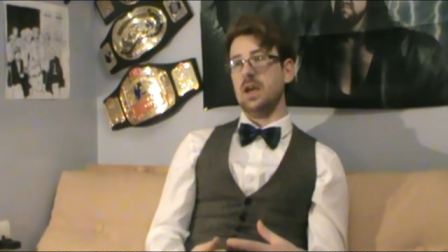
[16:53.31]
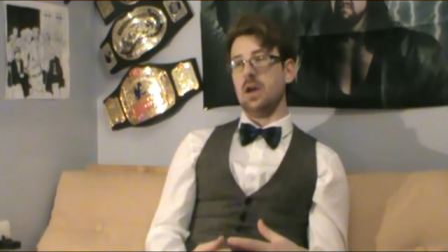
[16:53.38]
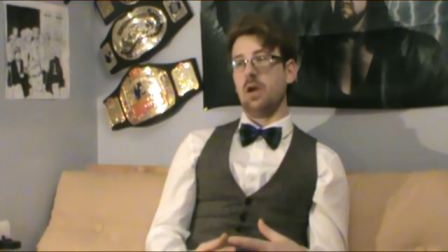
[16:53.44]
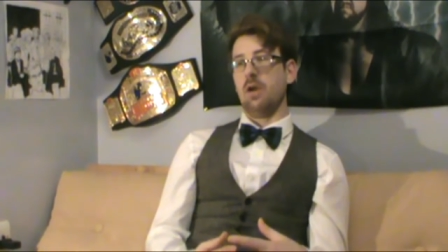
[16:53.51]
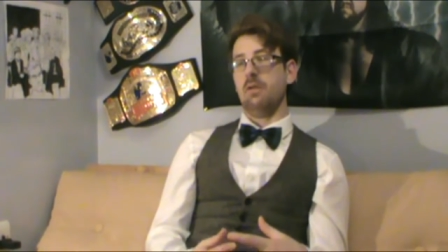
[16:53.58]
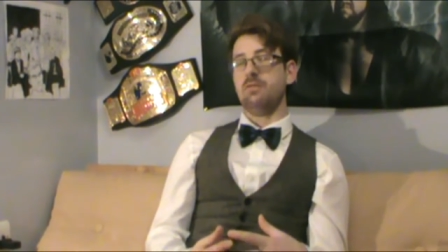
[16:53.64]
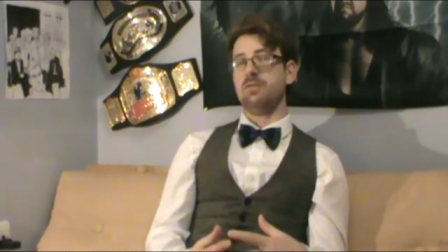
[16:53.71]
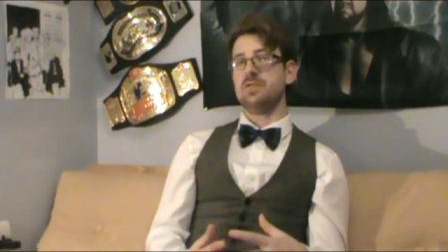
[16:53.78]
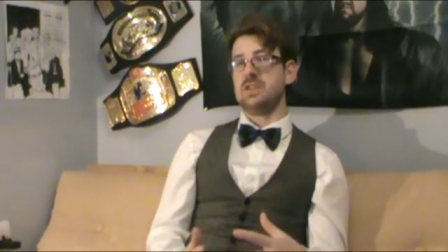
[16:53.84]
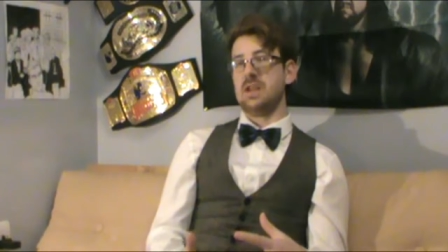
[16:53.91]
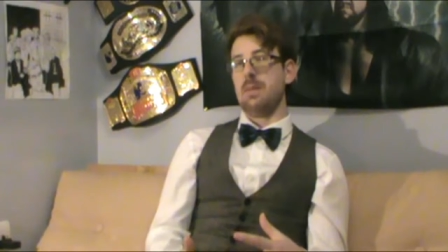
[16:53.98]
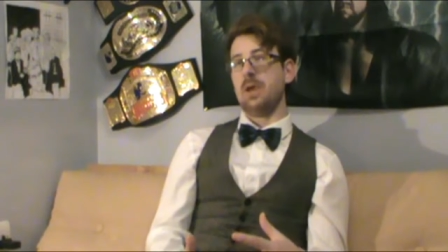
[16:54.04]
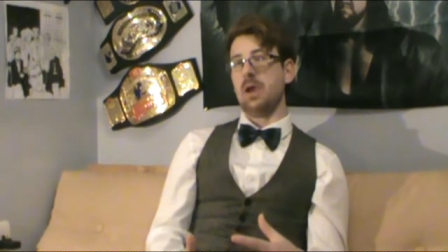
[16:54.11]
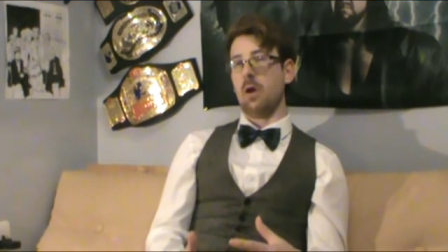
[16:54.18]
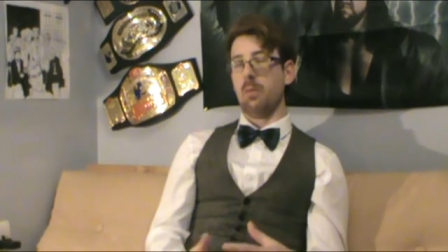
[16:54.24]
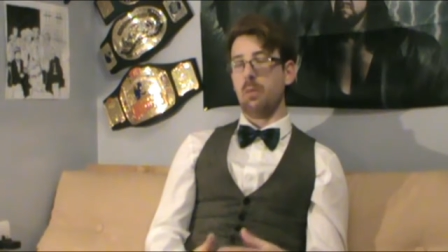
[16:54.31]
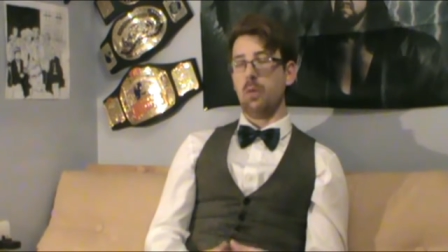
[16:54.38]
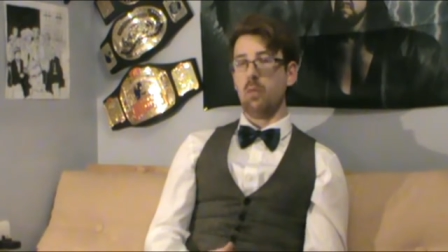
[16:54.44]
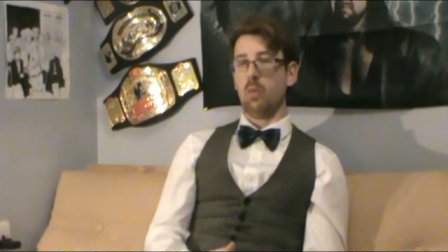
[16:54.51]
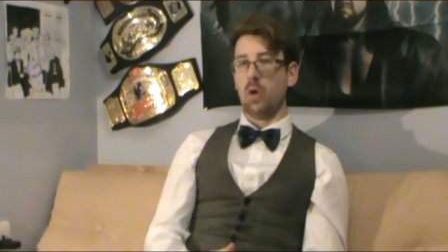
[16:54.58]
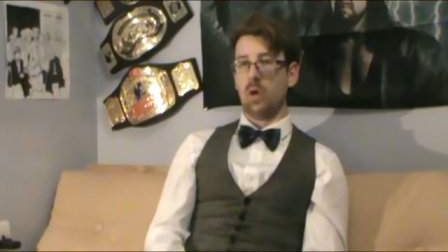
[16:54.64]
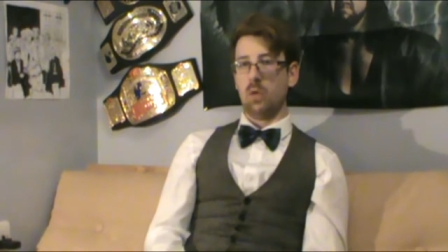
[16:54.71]
kind of
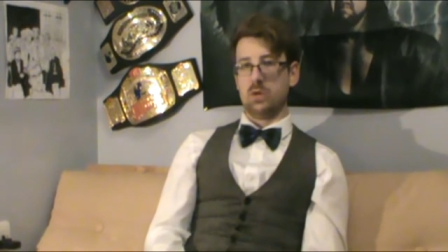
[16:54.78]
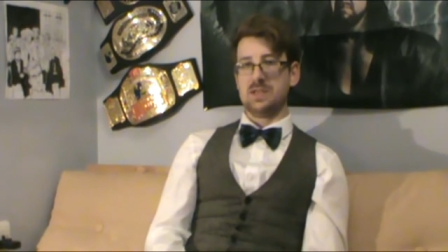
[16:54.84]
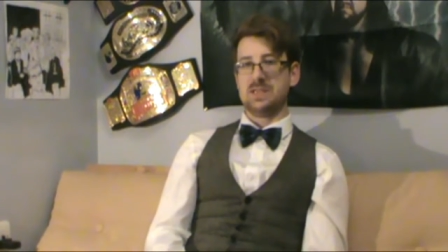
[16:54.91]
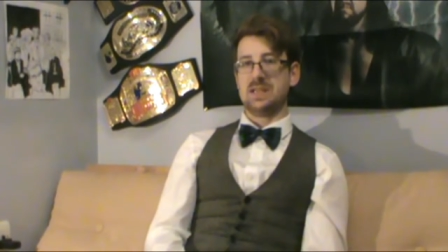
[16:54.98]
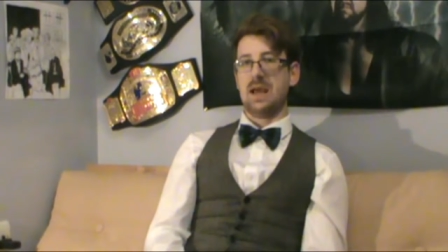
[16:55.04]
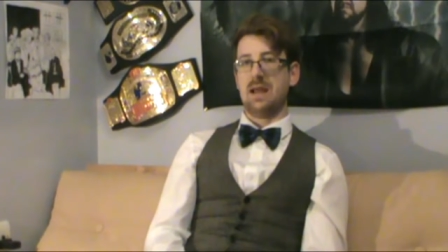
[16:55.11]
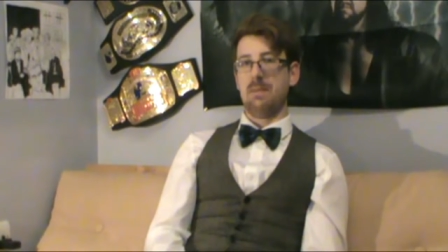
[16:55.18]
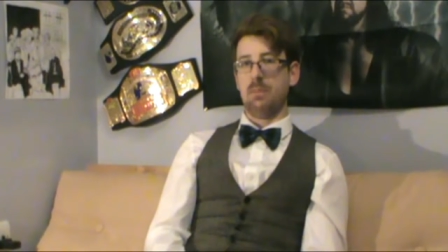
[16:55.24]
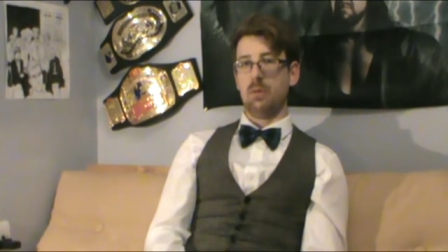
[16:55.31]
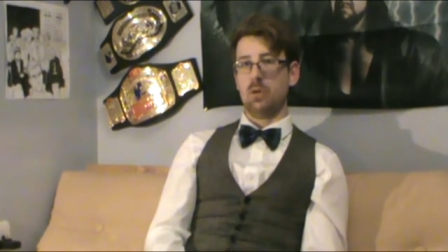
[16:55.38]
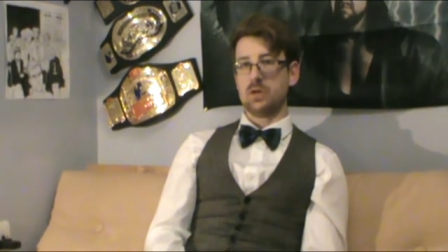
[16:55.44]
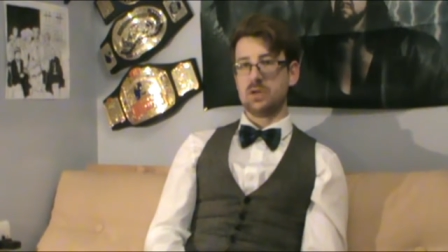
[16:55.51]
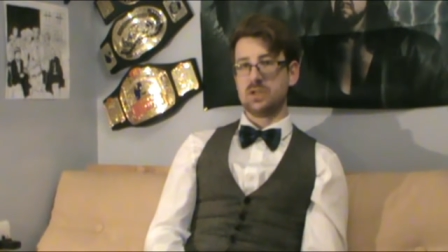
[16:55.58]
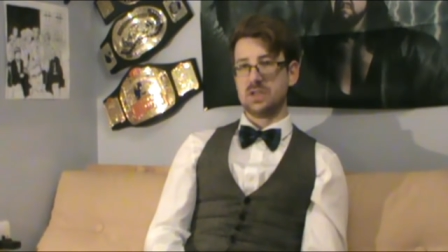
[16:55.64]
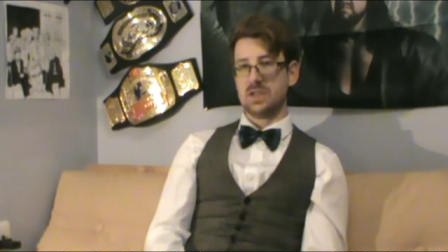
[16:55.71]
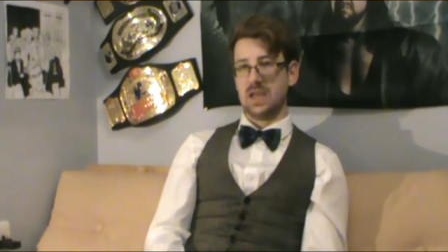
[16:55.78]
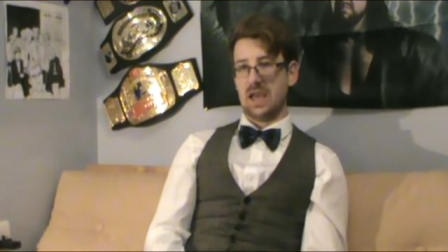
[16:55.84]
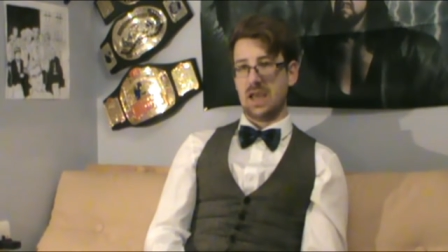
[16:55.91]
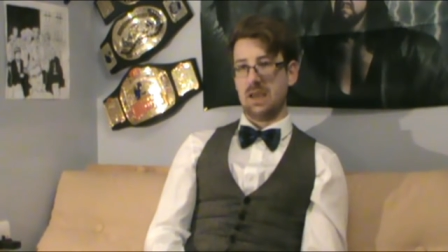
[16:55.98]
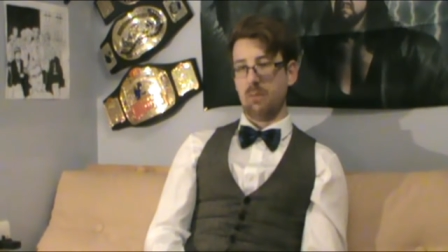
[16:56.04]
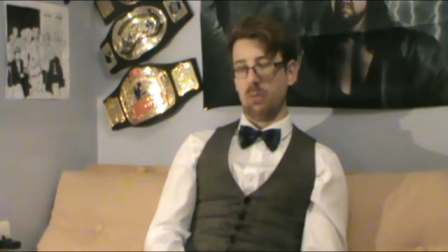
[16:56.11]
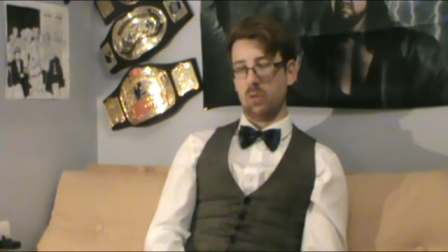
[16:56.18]
semi-open world sandbox
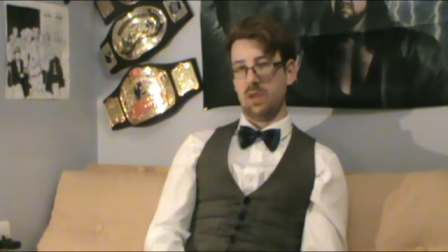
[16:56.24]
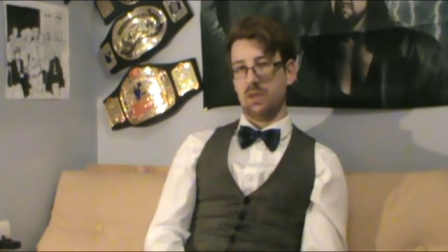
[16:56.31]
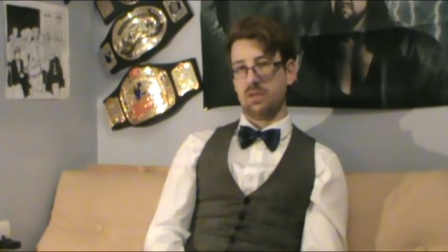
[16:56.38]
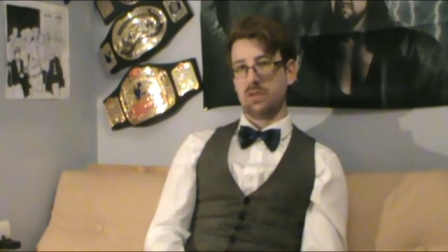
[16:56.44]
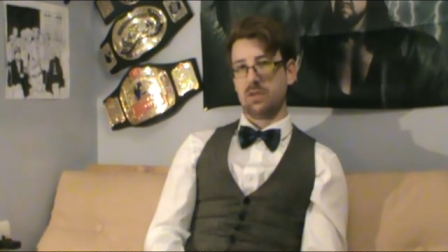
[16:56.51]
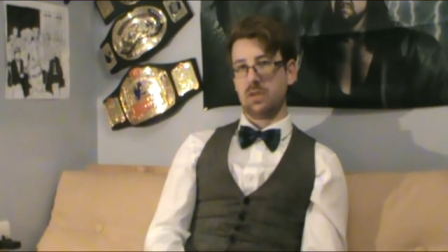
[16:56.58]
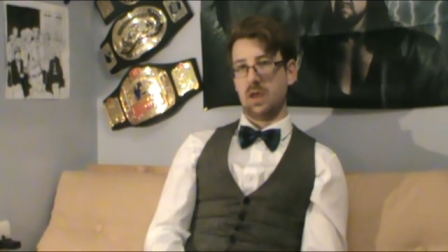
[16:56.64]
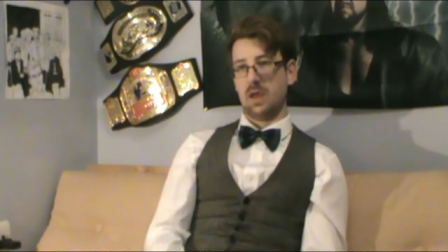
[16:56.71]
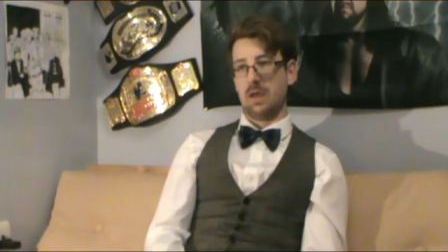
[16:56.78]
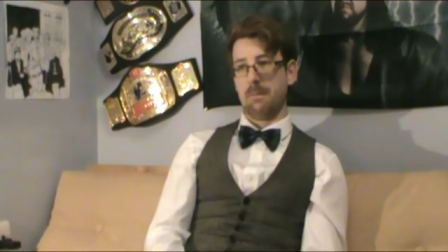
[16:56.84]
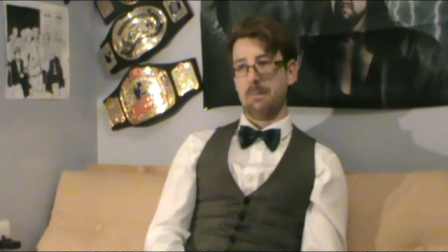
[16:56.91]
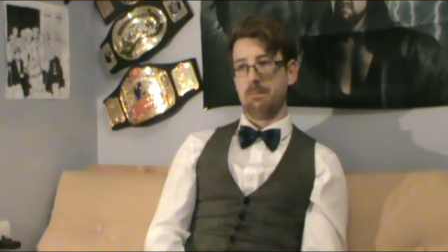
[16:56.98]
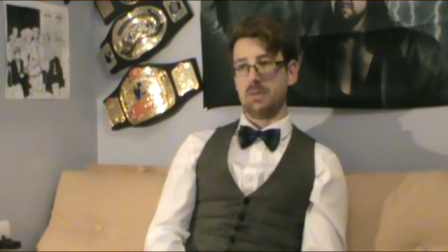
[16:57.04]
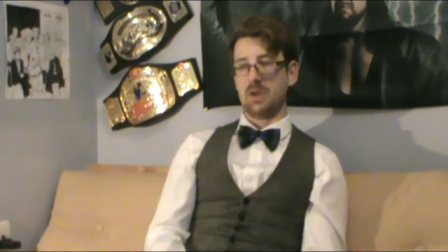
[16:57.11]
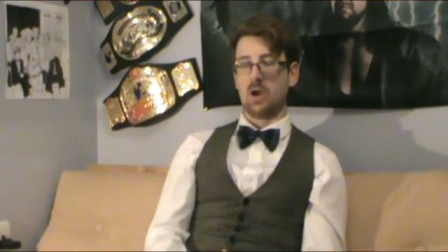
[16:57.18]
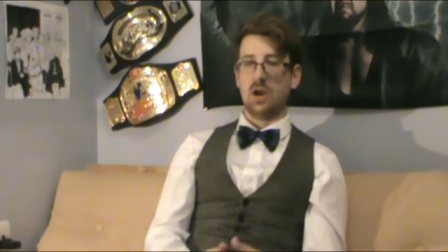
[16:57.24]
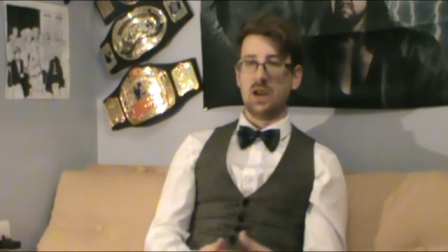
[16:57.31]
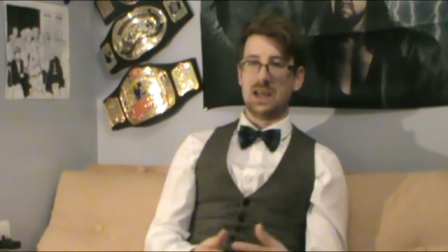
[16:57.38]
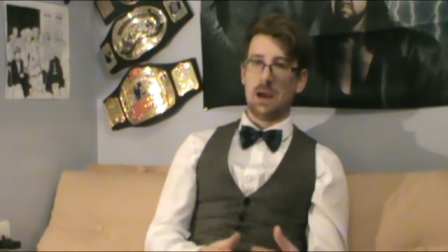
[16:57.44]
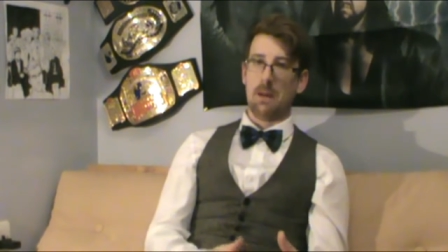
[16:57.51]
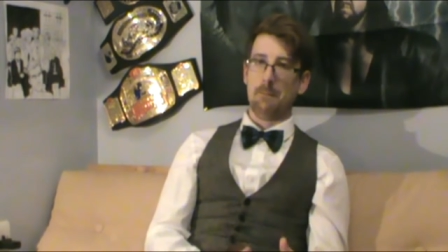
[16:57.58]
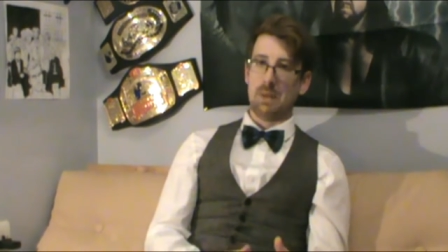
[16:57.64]
game with um, kind
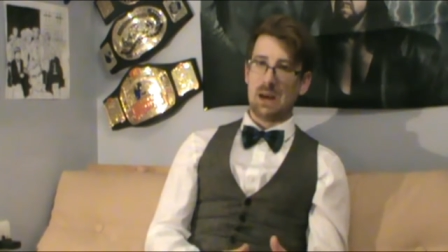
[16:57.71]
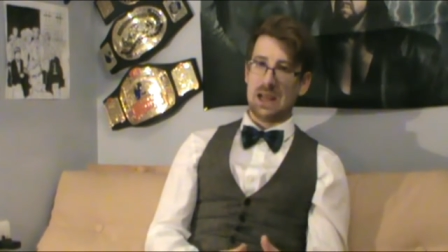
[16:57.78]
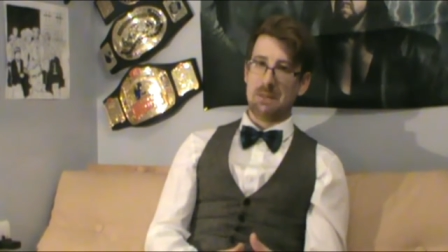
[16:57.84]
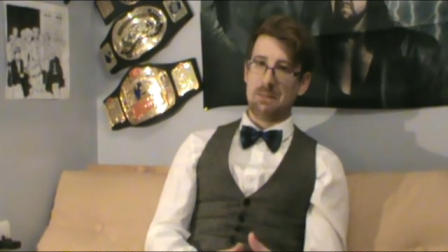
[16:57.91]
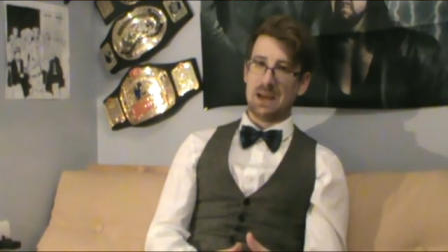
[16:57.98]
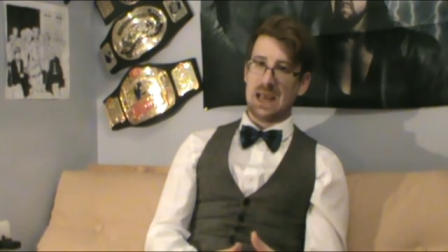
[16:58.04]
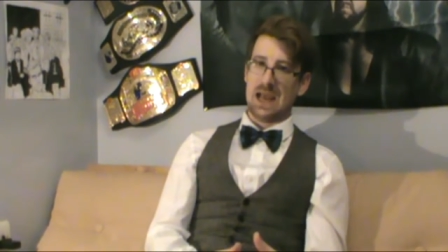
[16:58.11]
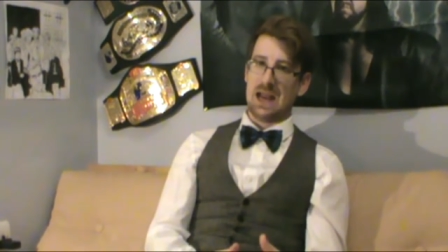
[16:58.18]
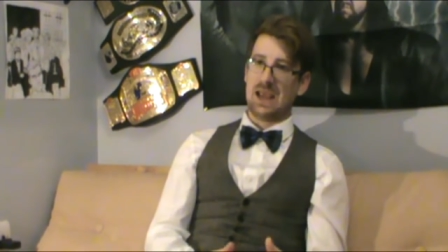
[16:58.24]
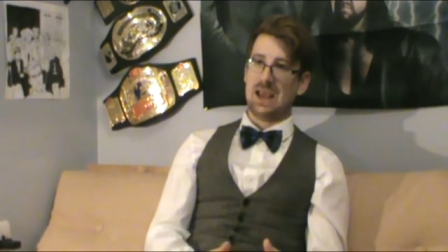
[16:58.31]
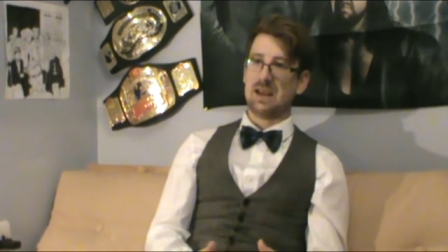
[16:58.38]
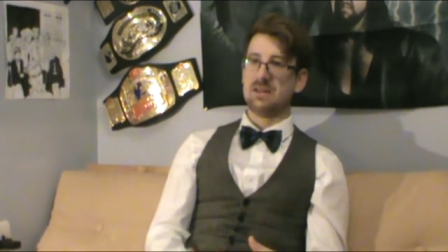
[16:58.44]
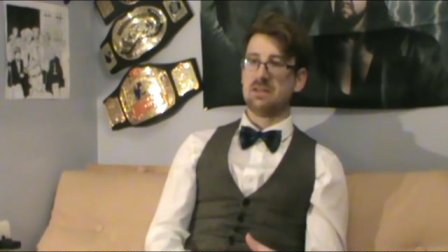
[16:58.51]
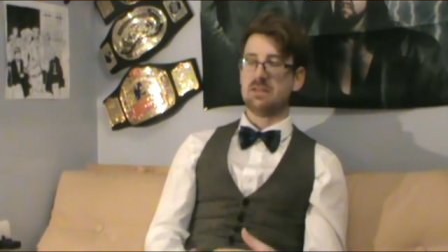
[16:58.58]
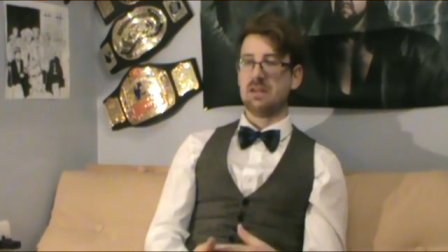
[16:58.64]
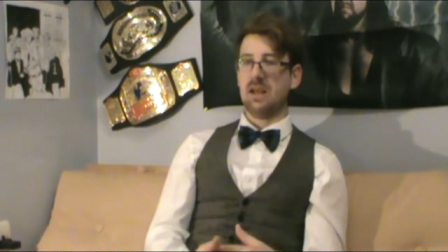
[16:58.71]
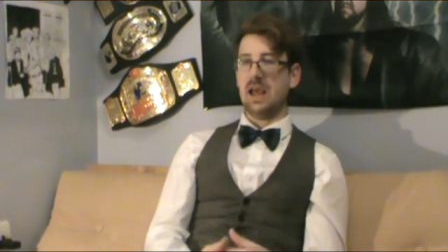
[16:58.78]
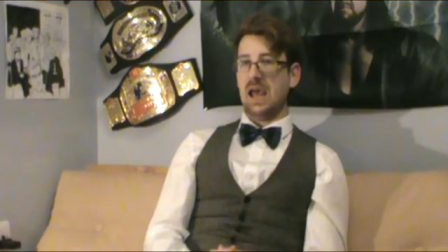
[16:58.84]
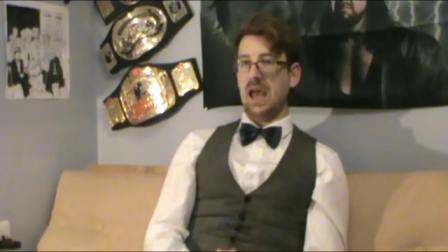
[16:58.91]
of gunplay mechanics,